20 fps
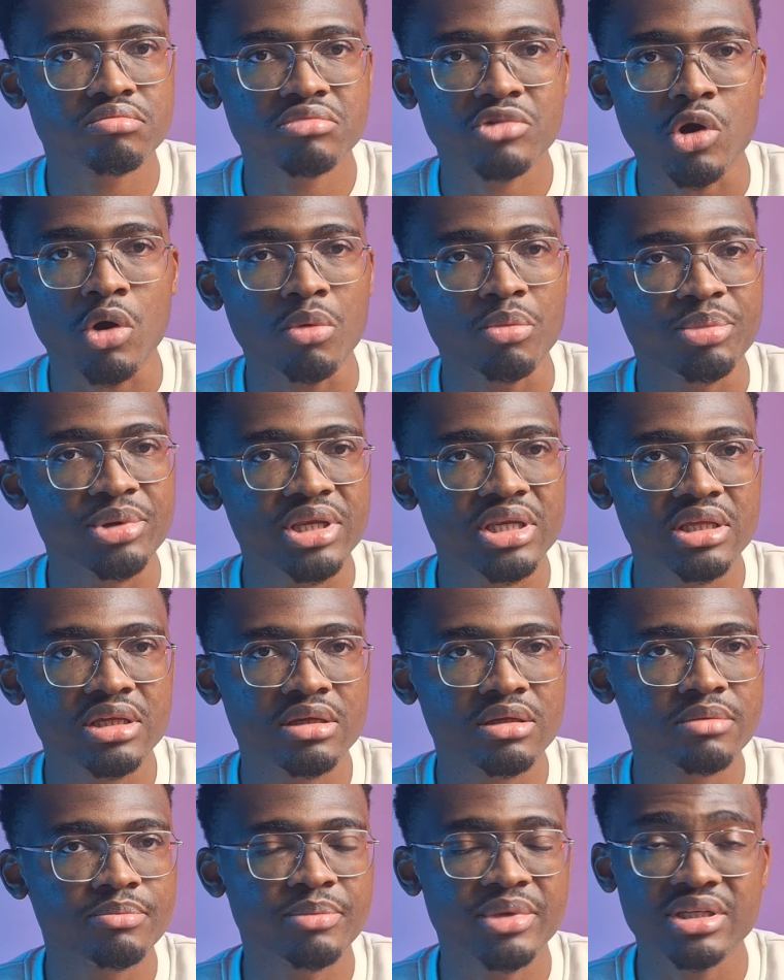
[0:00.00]

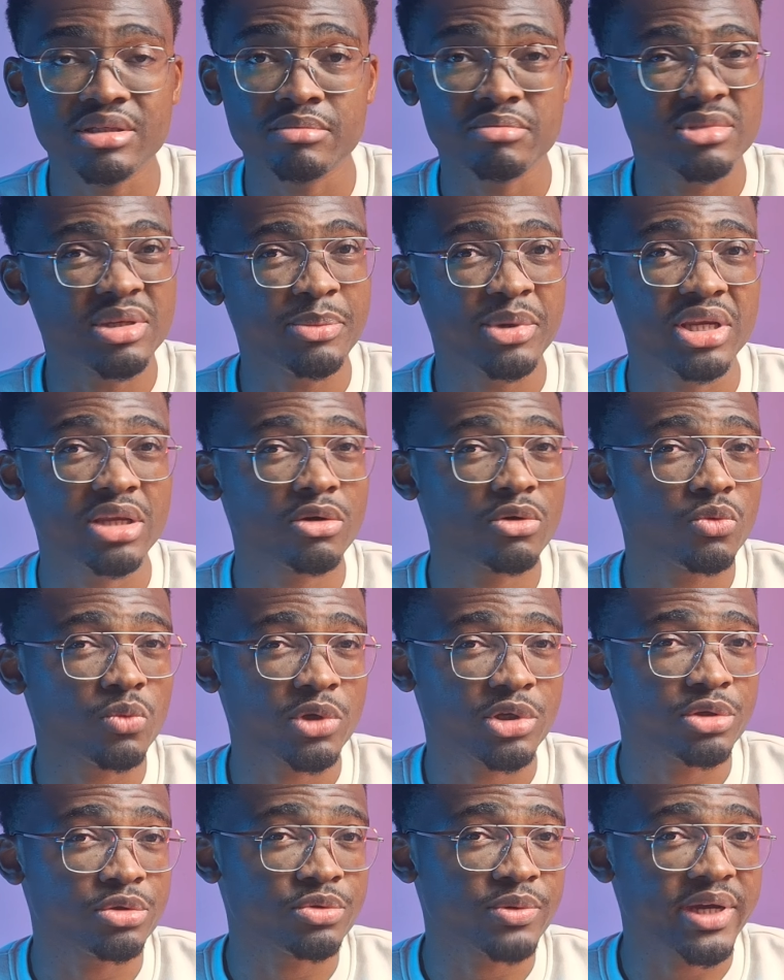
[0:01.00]
company, but depending on
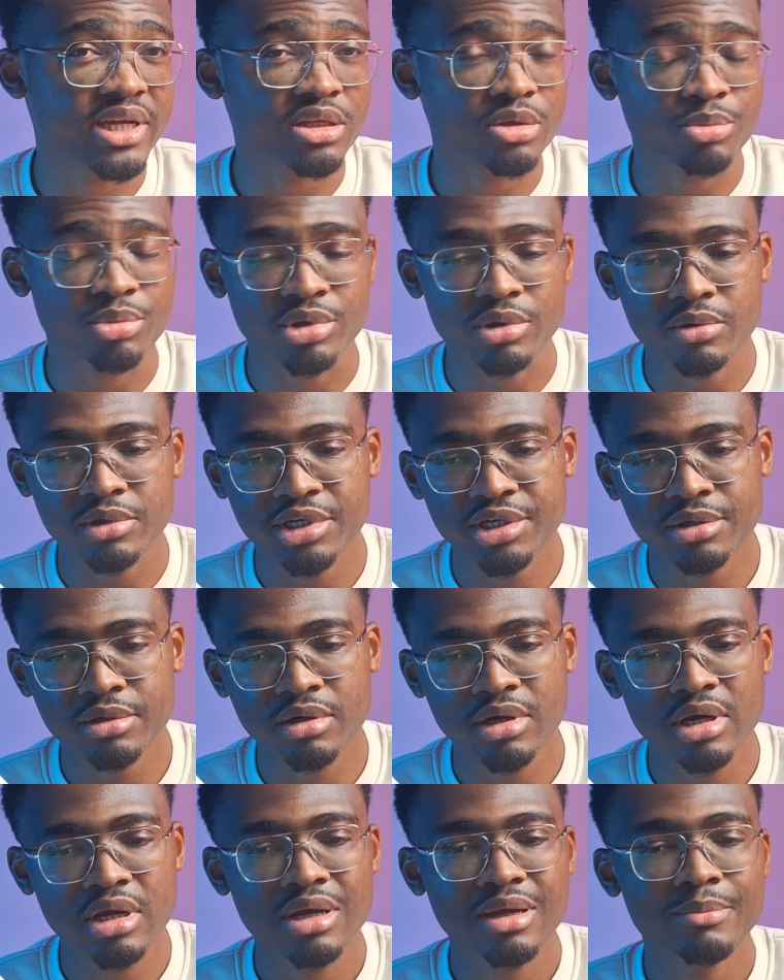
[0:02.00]
what you're trying to build
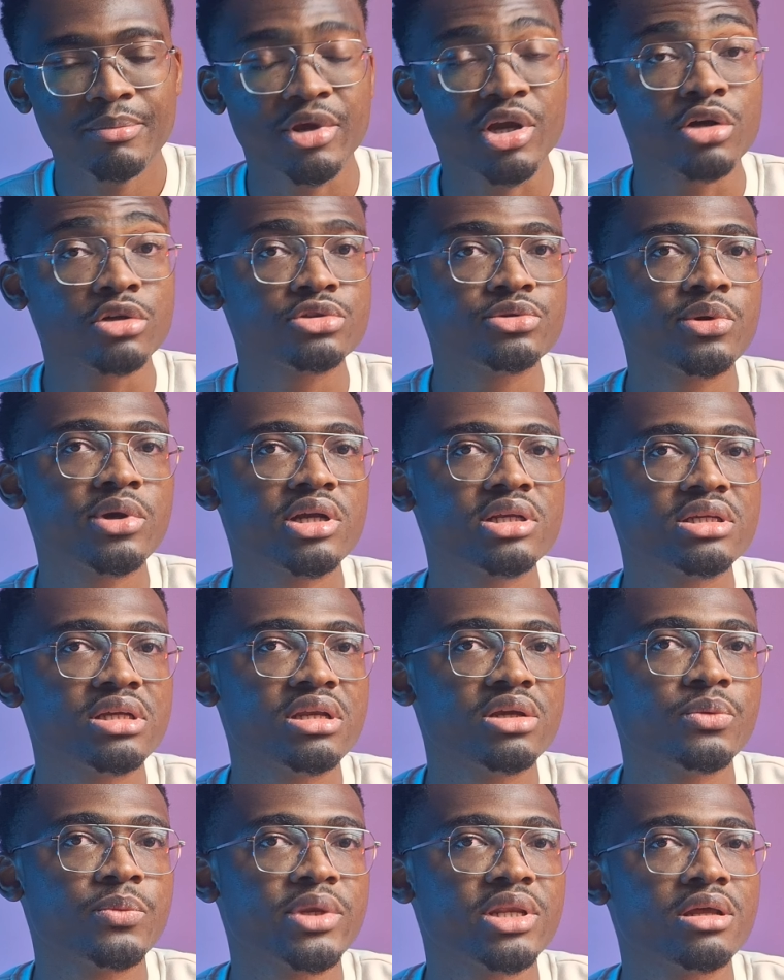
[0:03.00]
here, because you are
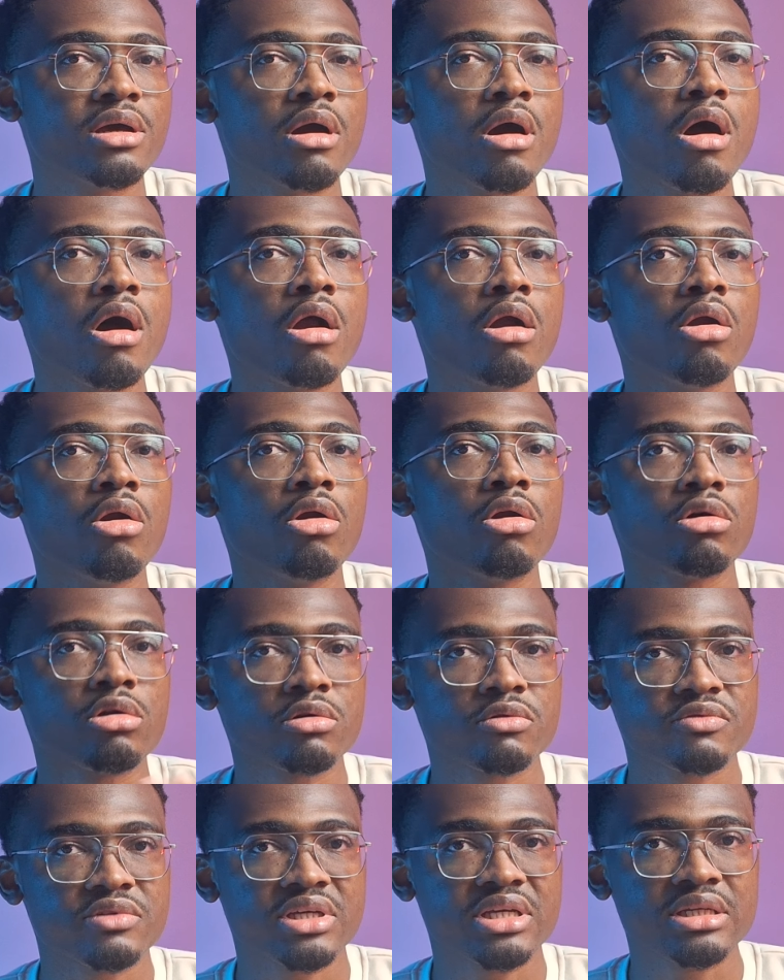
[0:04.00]
dealing with a lot
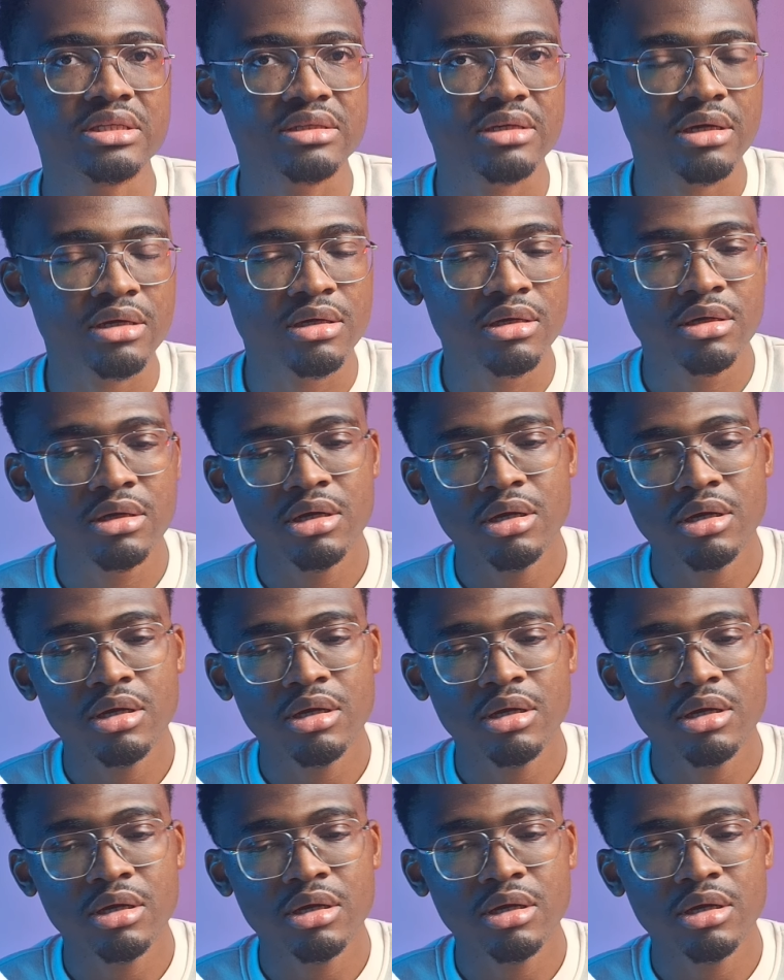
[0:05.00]
of data.